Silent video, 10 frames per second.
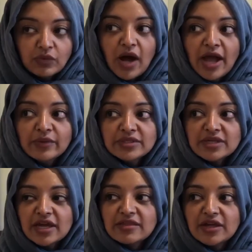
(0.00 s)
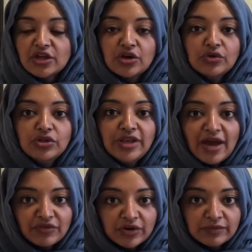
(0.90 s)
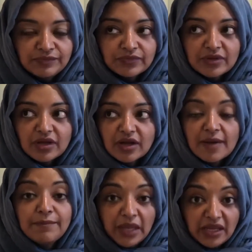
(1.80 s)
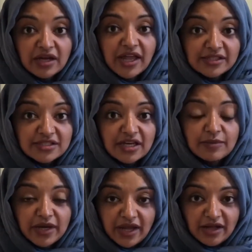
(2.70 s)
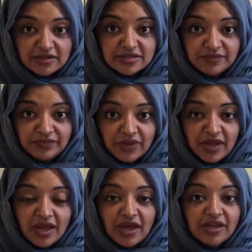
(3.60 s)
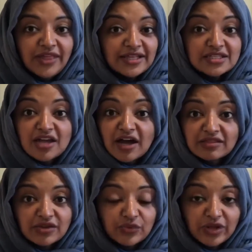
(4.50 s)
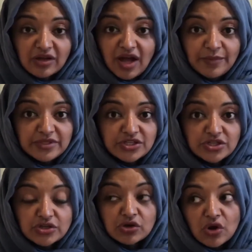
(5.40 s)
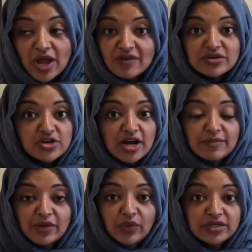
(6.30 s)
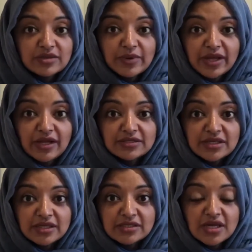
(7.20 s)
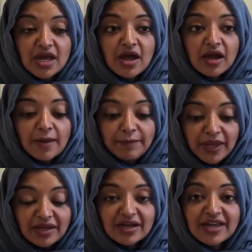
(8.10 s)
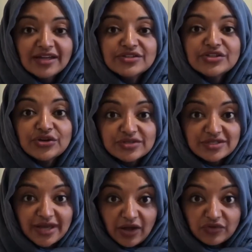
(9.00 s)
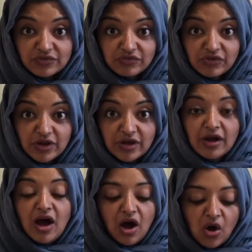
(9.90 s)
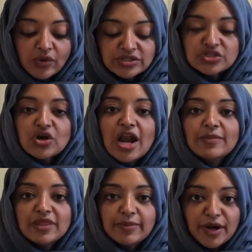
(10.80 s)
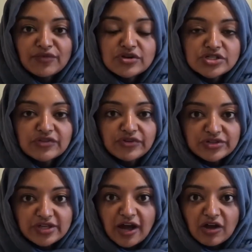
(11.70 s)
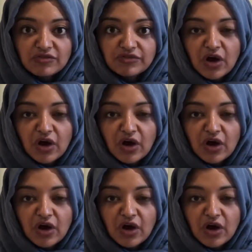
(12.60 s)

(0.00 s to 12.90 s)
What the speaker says: Well, I would say that, you know, you never compete against anybody else. That's not the real competition. So don't ever try to be what somebody else is. Compete against yourself. Always just try to be the better version of yourself.